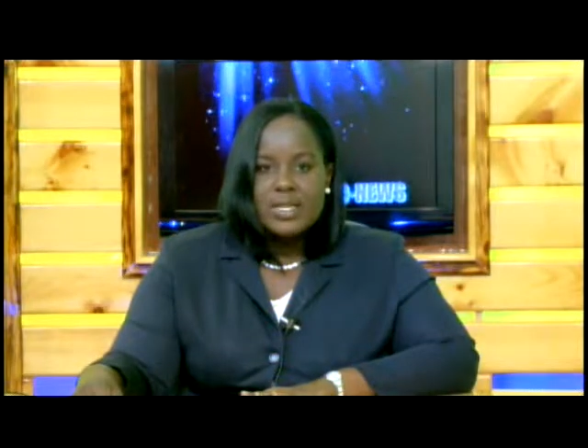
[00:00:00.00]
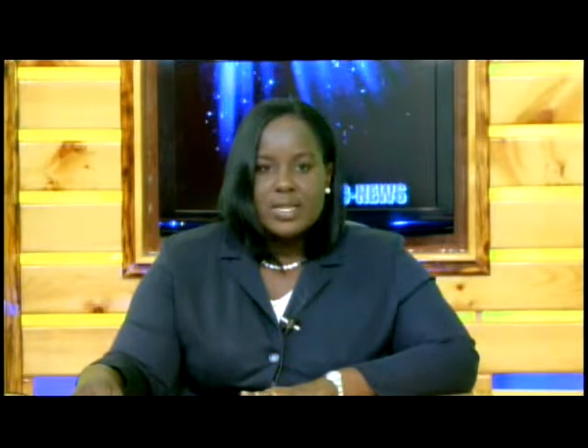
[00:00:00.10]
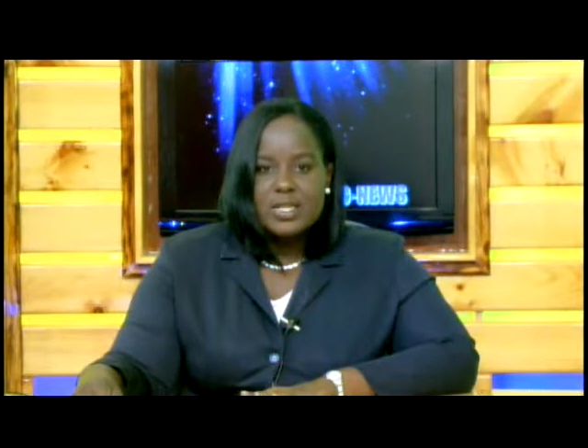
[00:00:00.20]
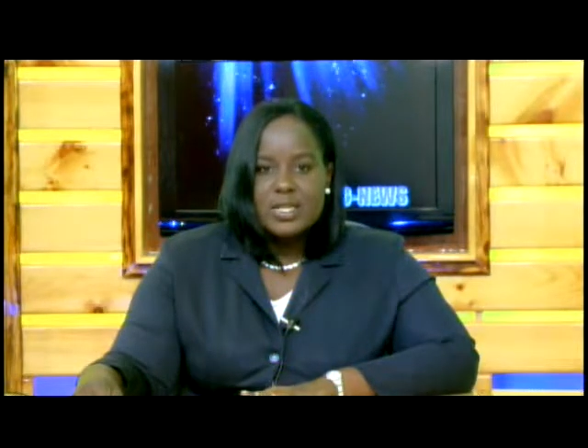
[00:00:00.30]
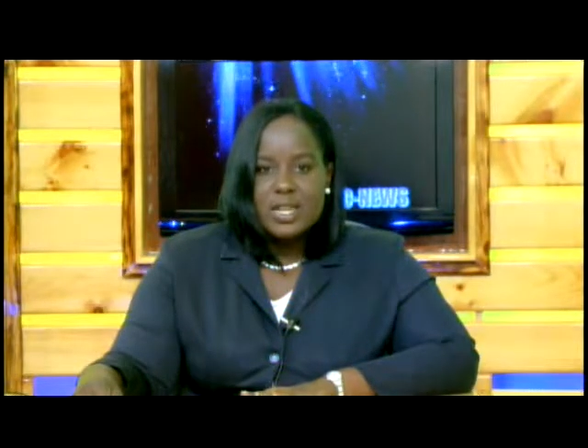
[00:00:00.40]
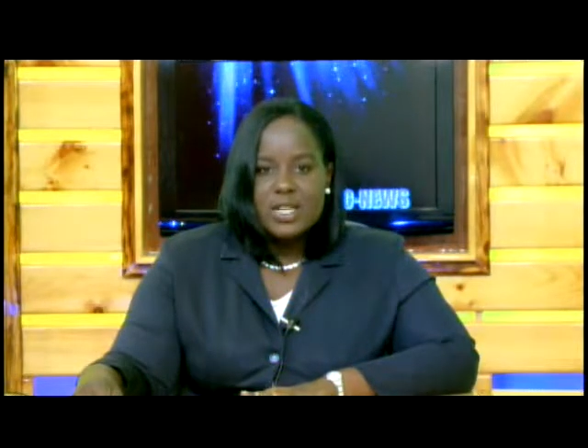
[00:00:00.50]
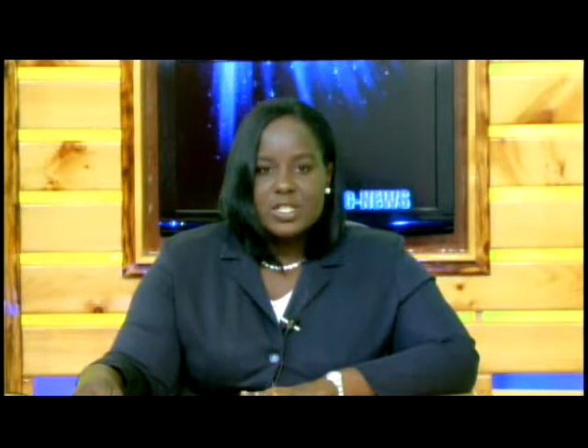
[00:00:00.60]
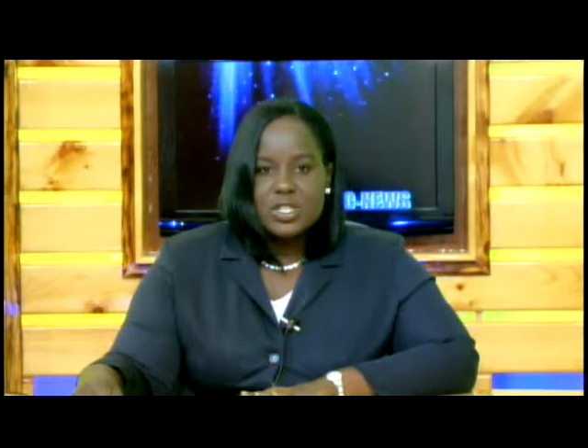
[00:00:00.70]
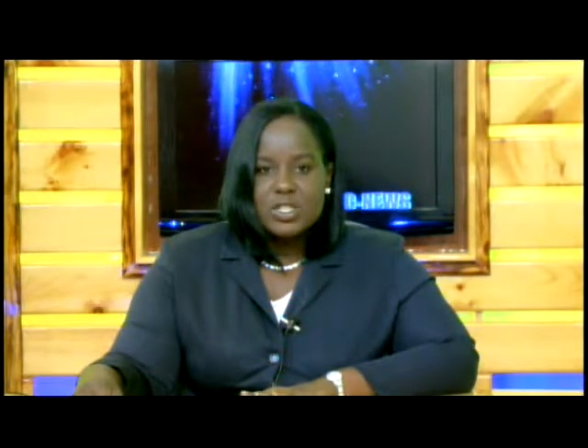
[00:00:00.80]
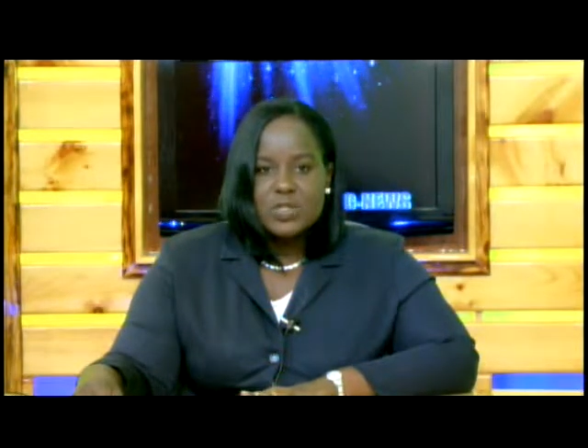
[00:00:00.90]
in
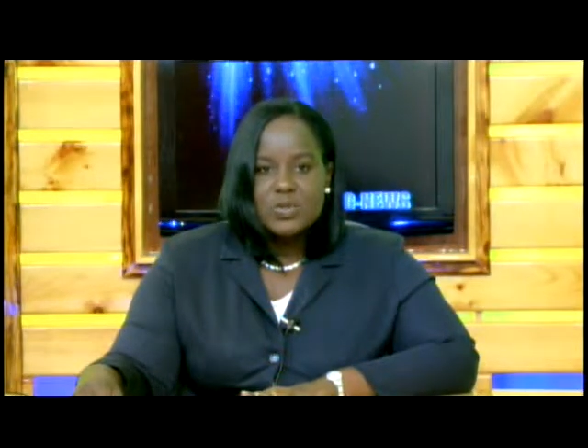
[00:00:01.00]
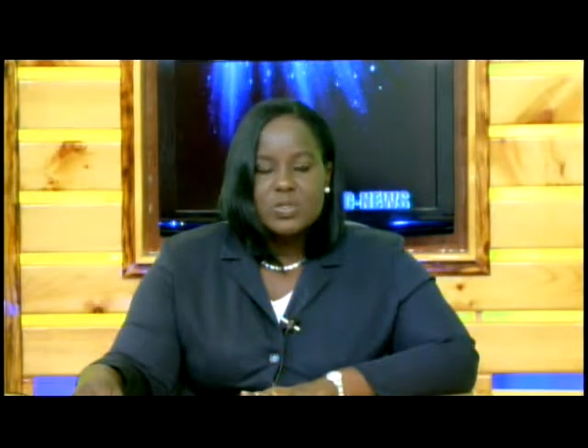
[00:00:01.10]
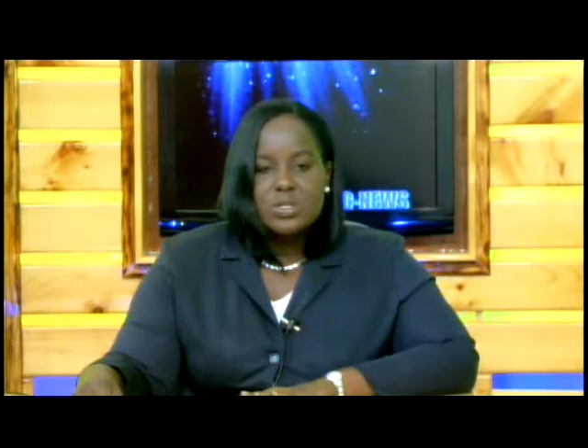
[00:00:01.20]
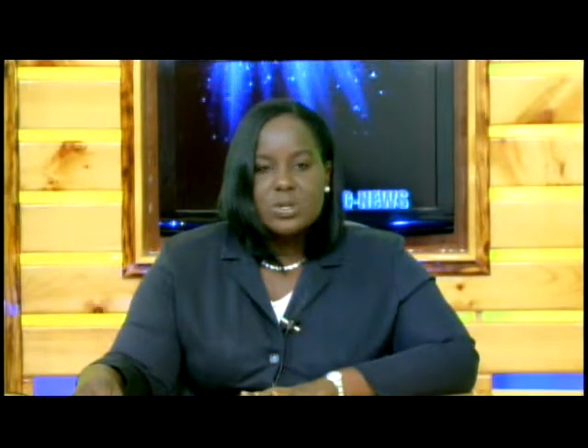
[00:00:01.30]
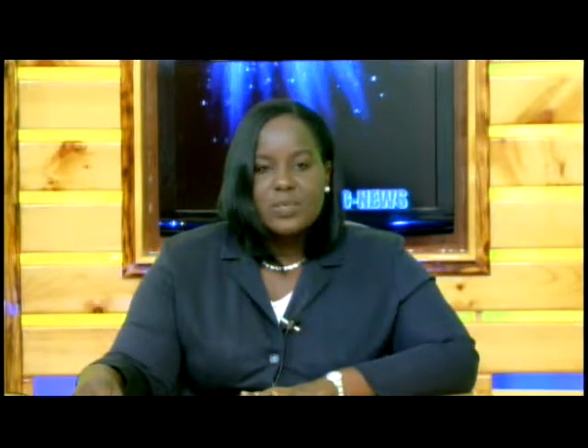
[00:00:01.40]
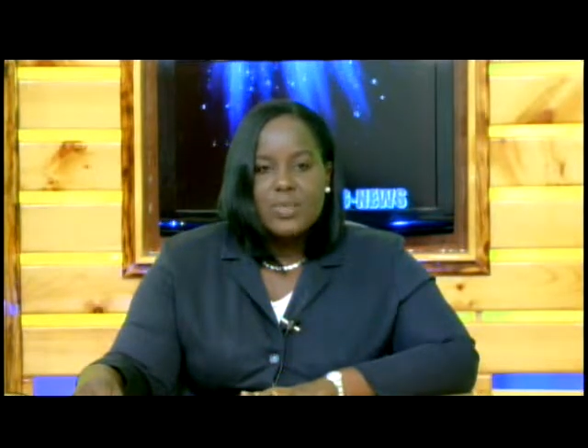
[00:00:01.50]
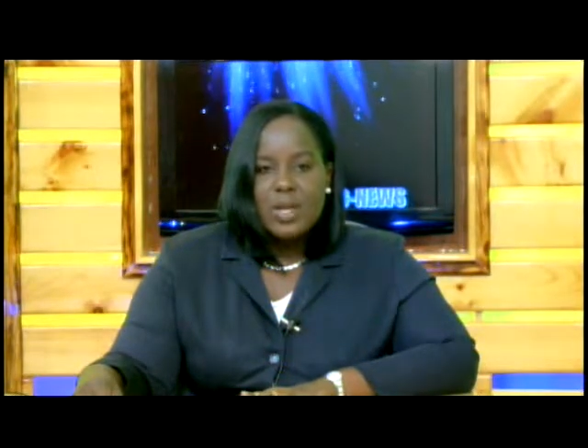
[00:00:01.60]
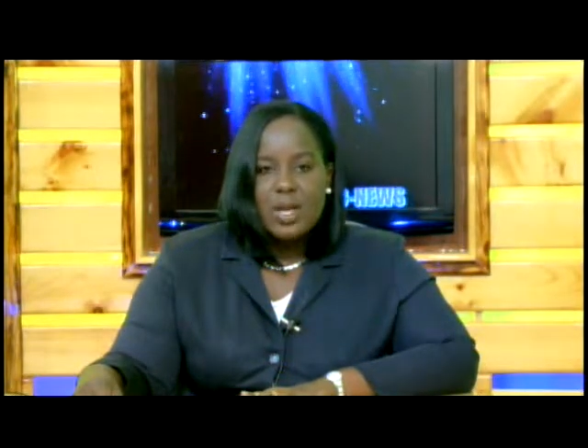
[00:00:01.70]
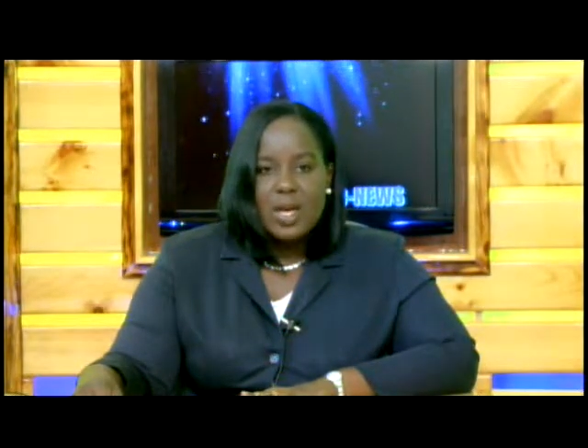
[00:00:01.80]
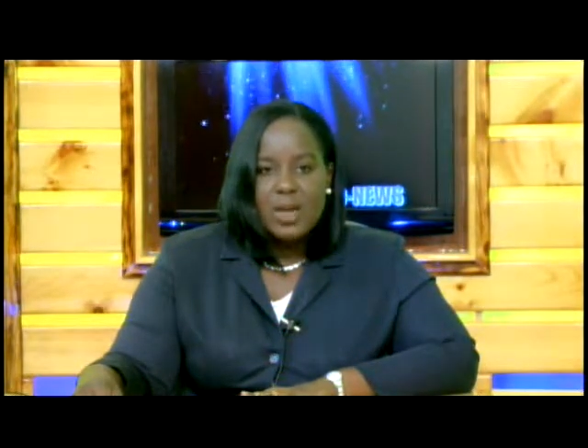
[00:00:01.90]
international news,
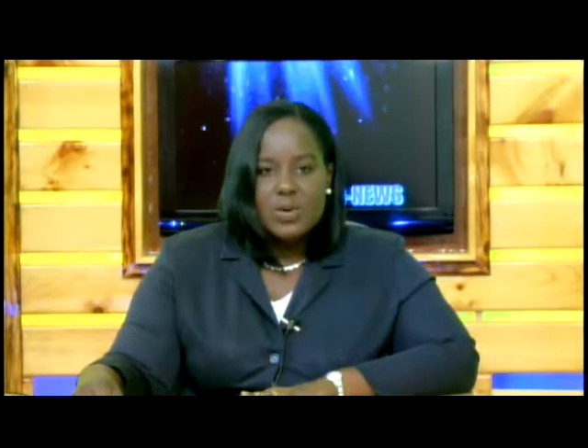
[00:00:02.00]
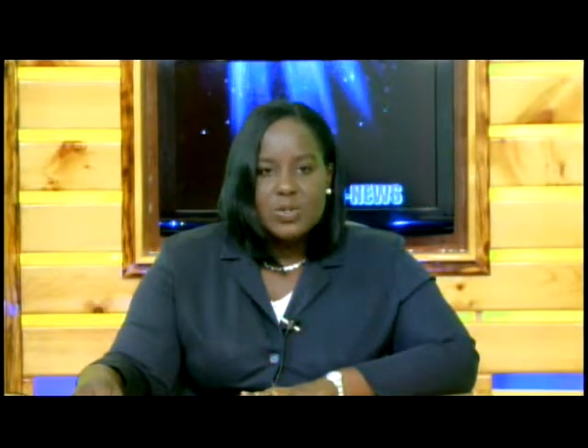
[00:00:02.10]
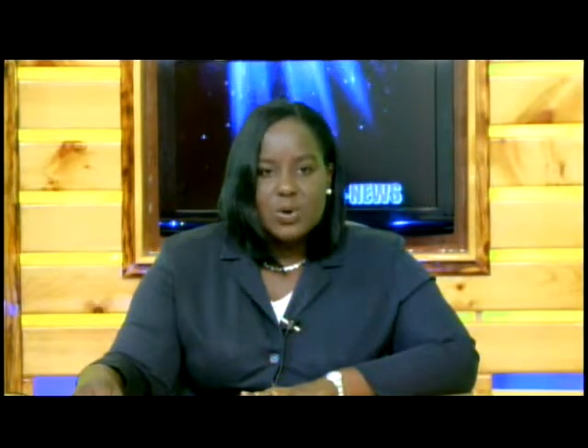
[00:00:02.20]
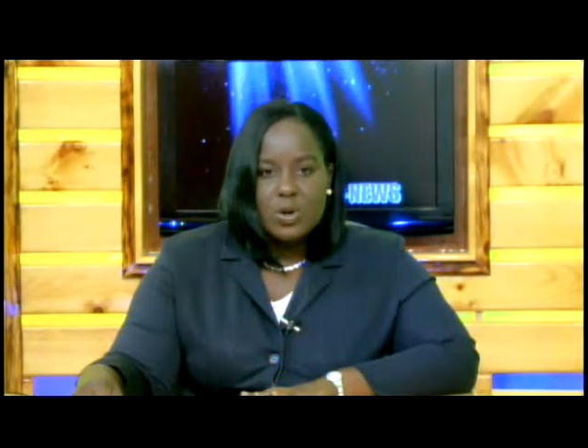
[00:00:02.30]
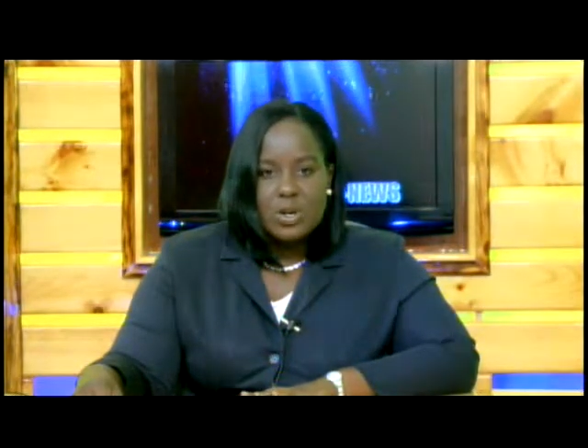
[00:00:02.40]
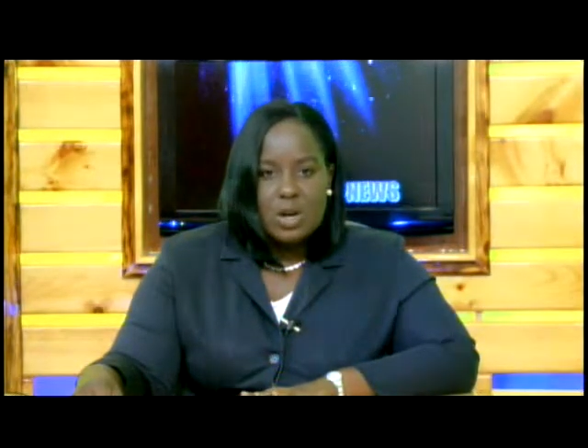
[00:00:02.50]
Ecuador